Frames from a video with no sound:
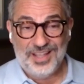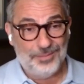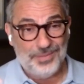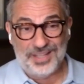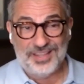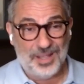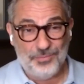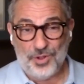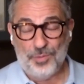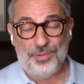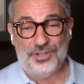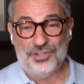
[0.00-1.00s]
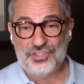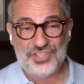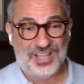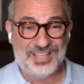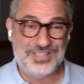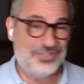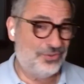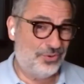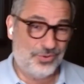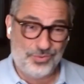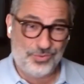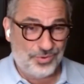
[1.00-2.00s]
And by the time we open our second
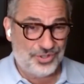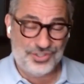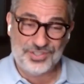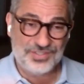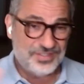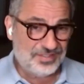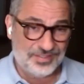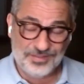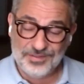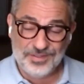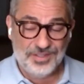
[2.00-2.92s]
store, we're just